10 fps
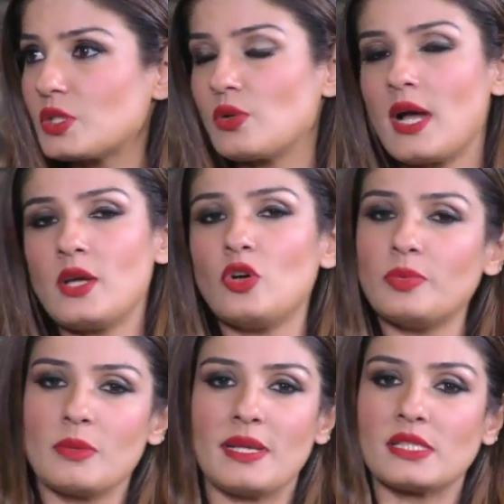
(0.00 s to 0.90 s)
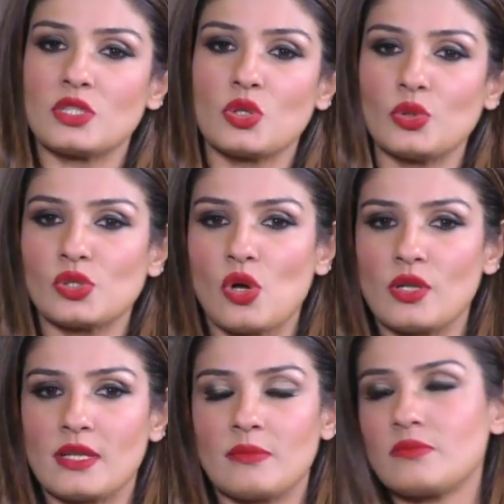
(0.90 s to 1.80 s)
So I hope the message goes
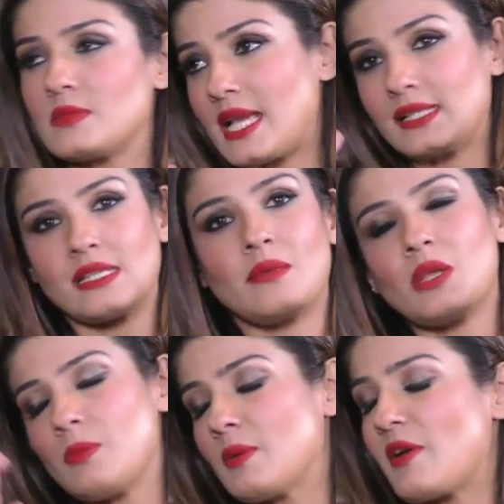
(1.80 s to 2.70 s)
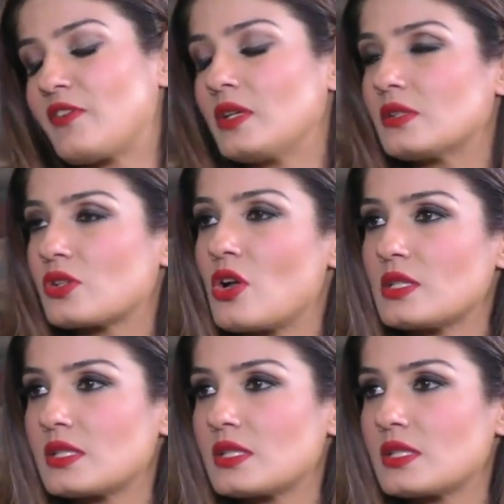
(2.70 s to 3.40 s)
on. And like I said, I'm keeping my fingers crossed.